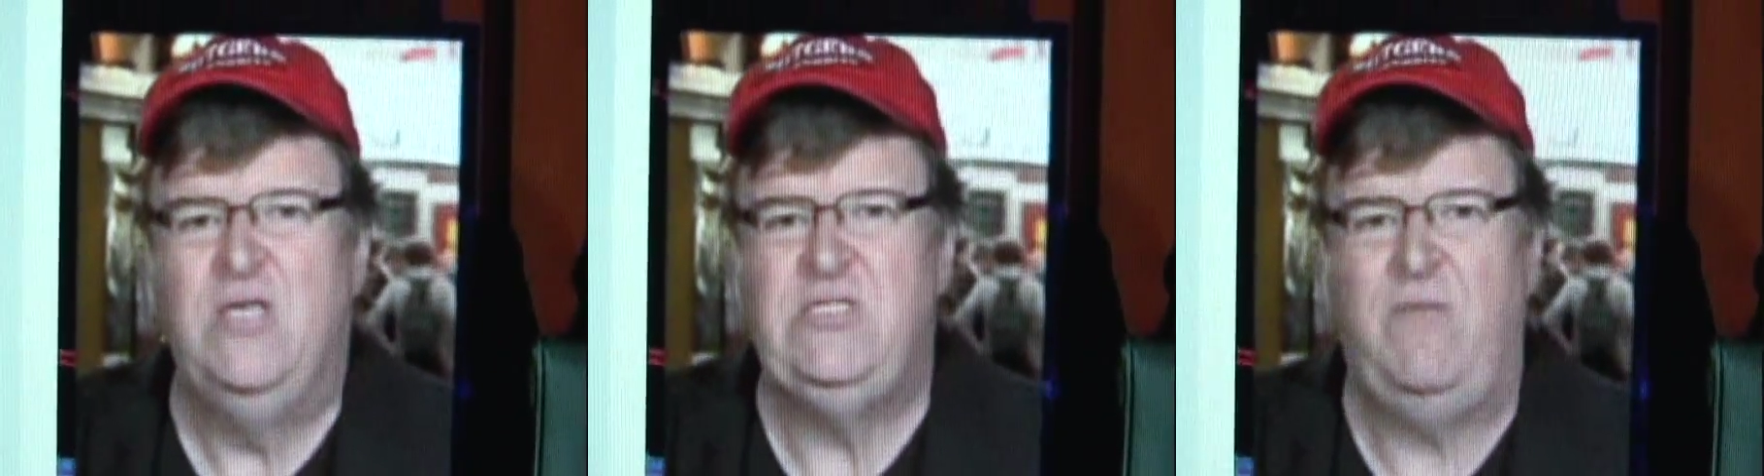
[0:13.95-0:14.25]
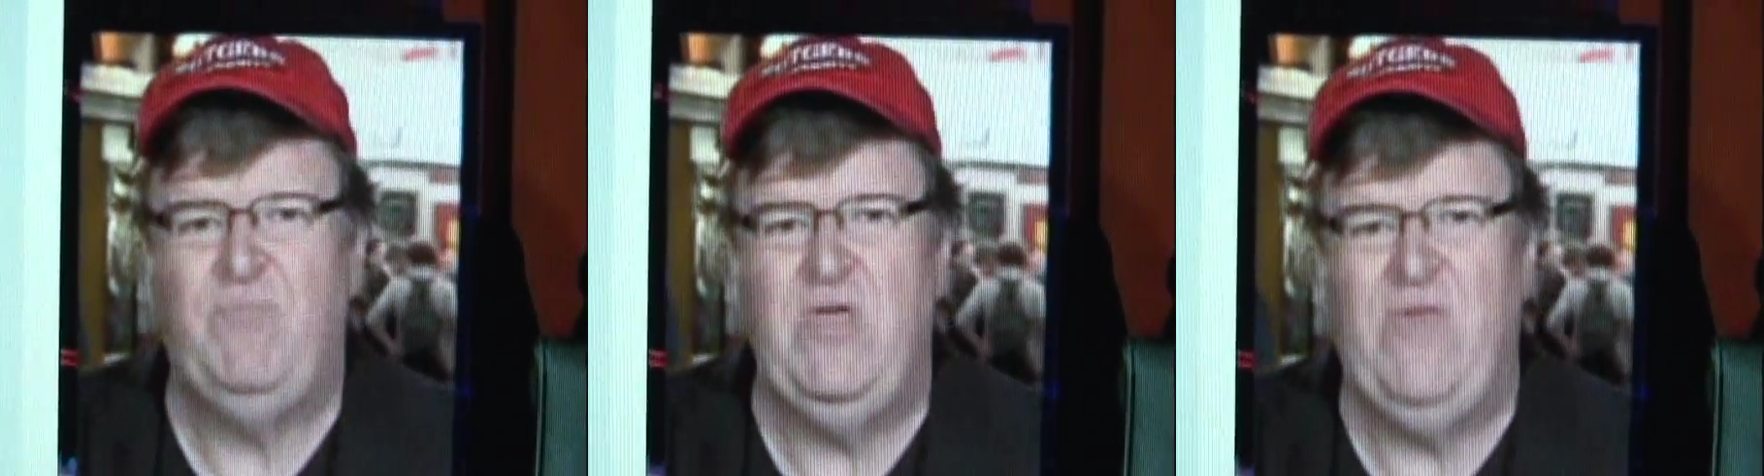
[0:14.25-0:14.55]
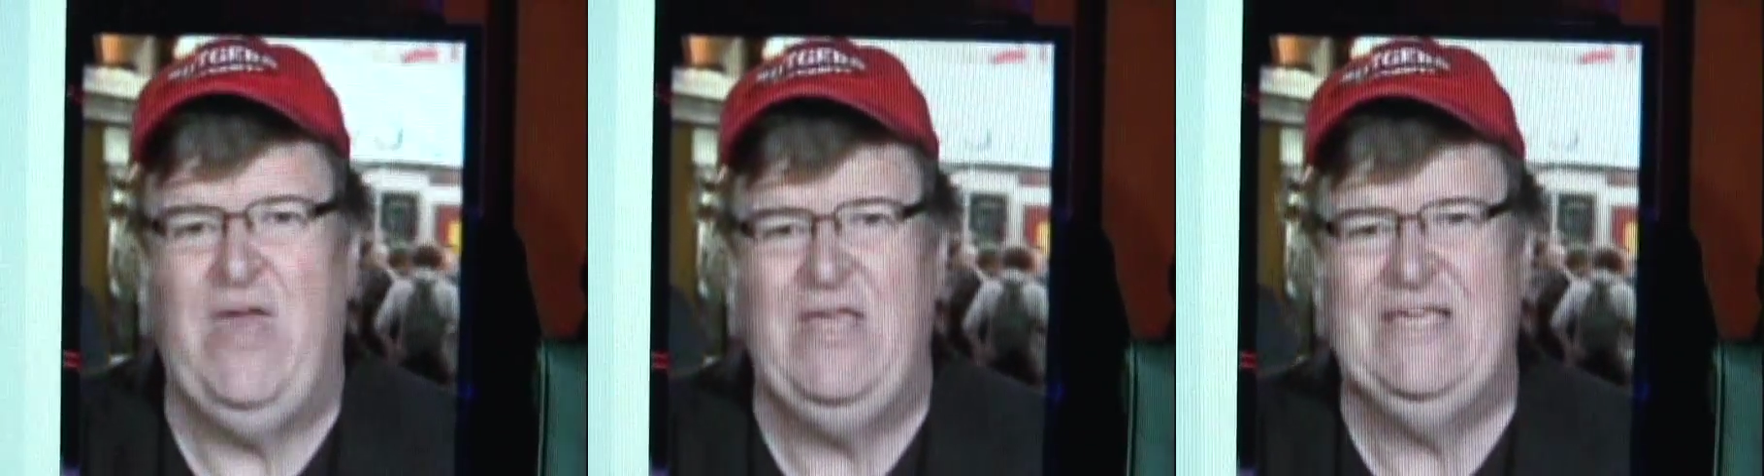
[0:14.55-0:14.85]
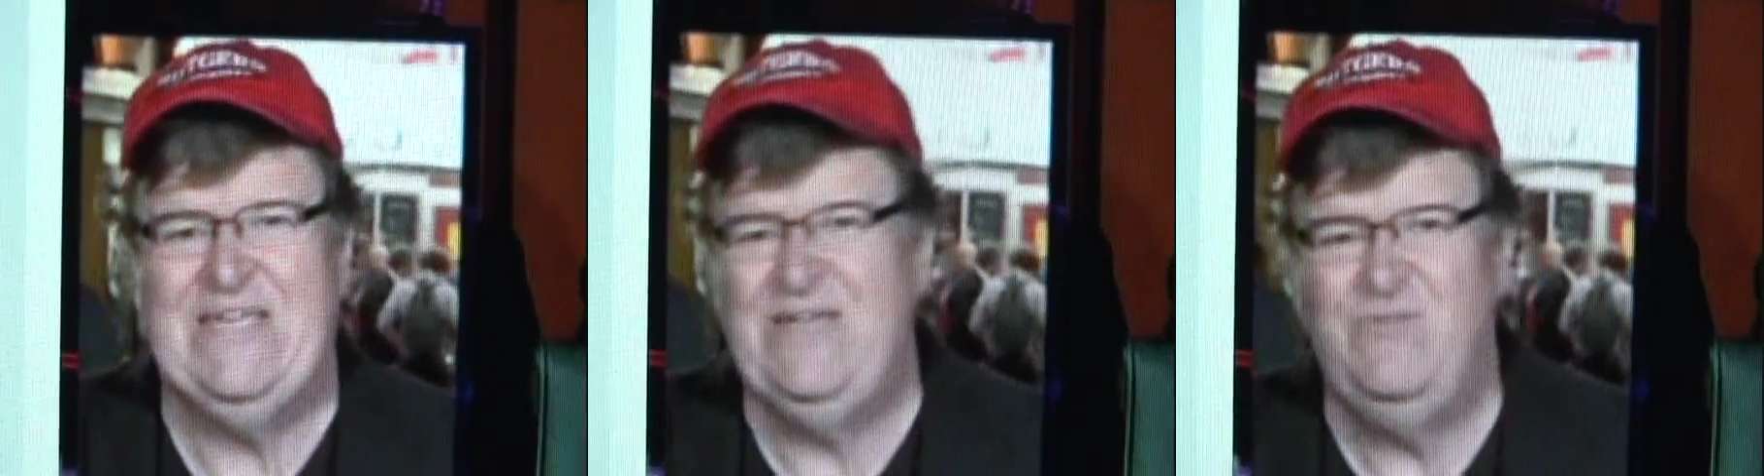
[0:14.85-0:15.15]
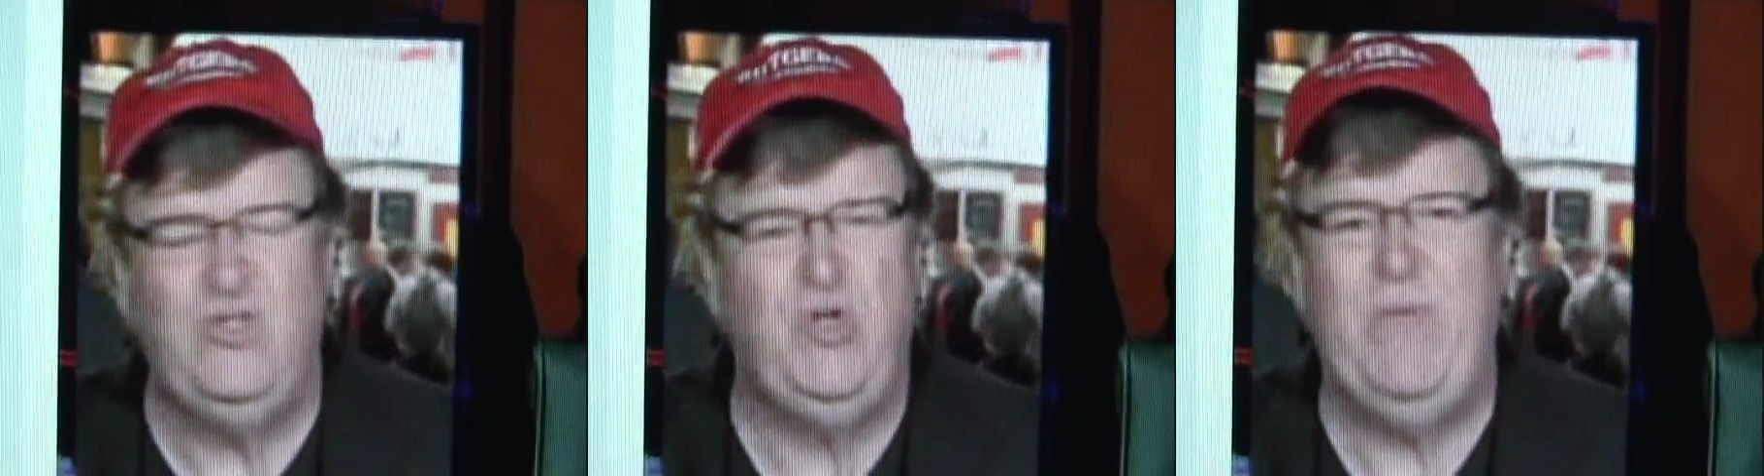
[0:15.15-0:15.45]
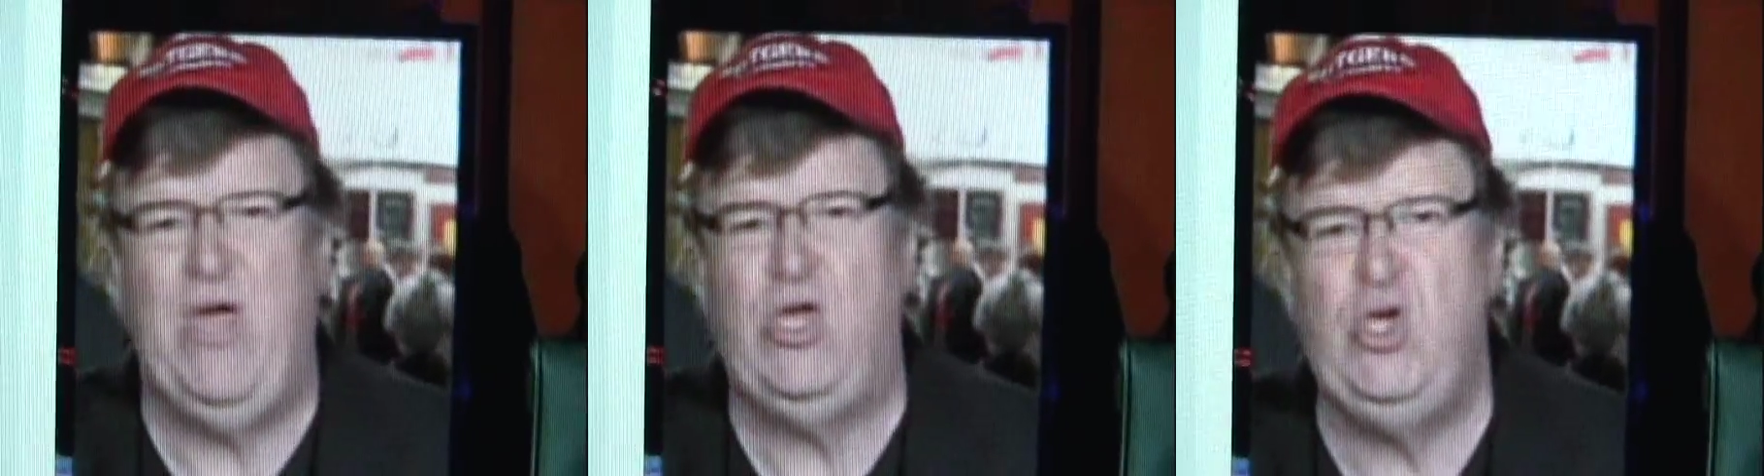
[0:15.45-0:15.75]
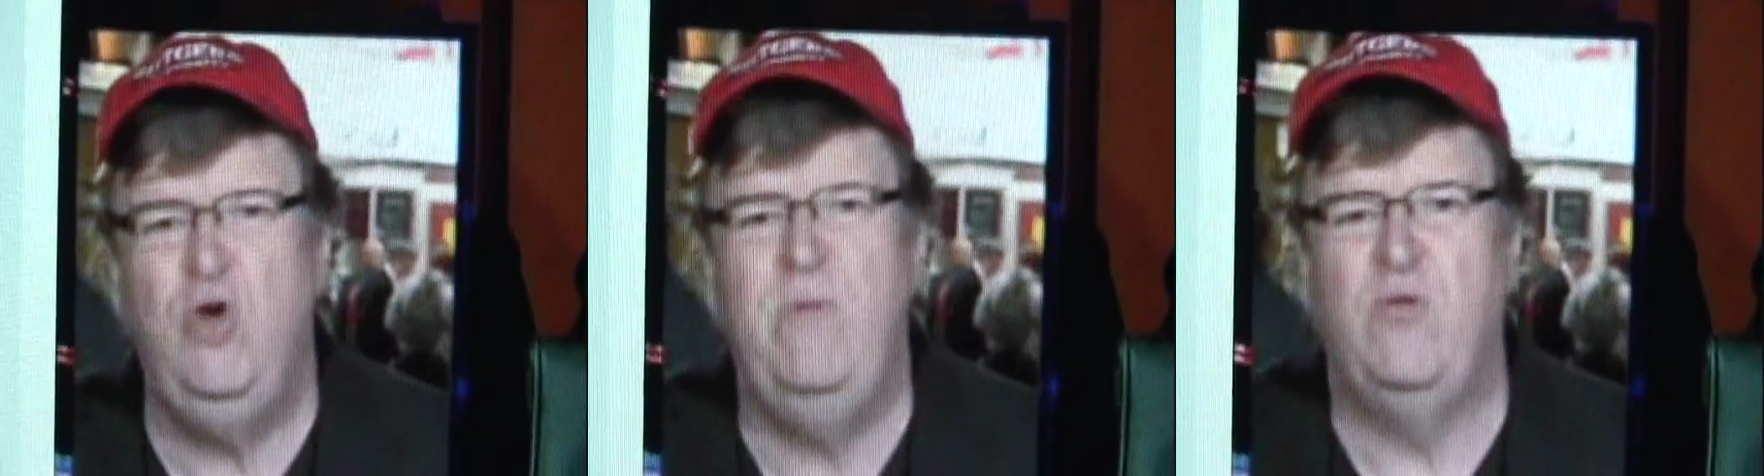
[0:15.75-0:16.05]
something that is a, should be a
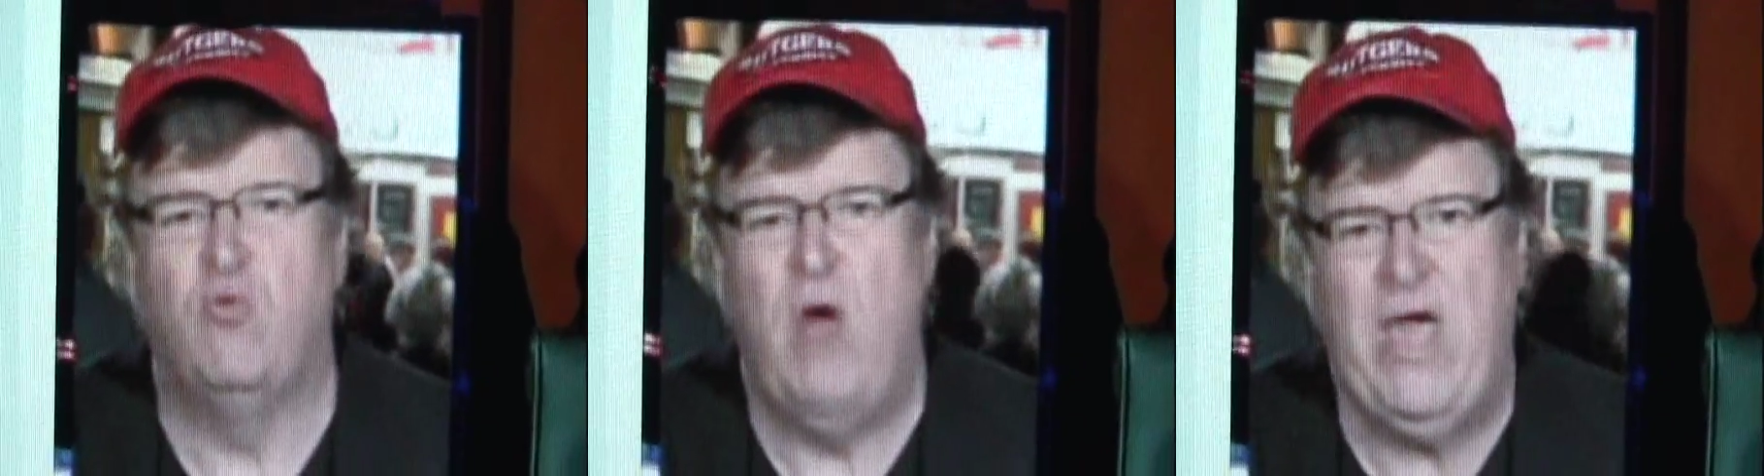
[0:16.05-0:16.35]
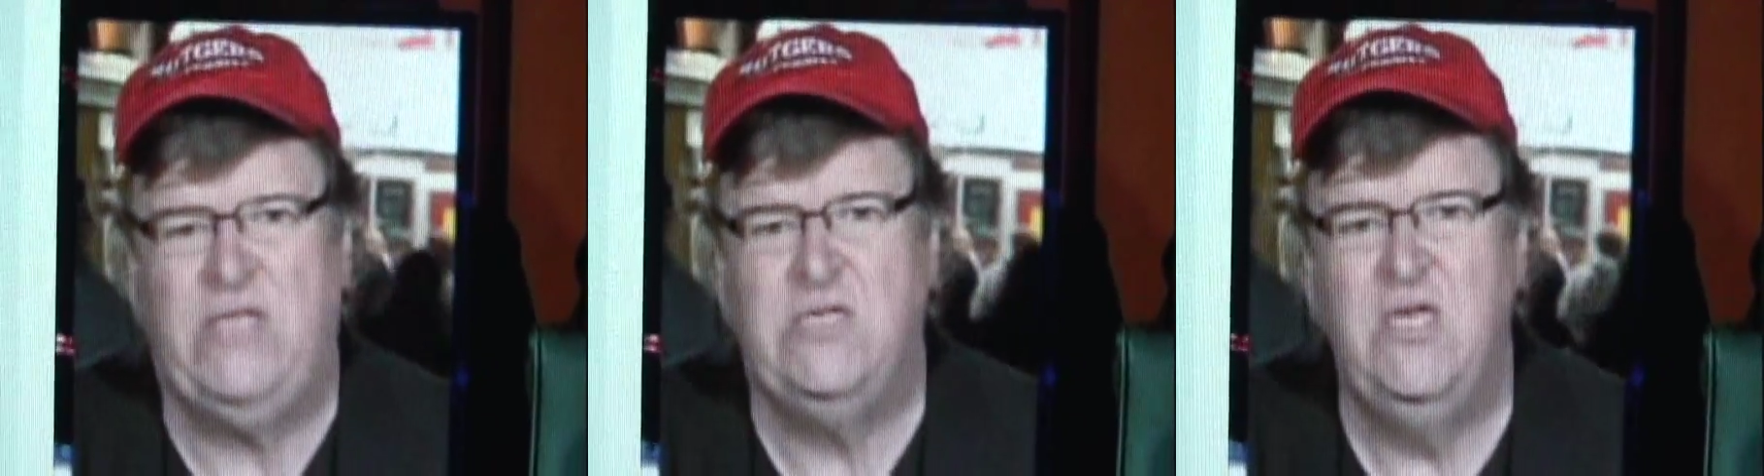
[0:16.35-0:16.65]
human right,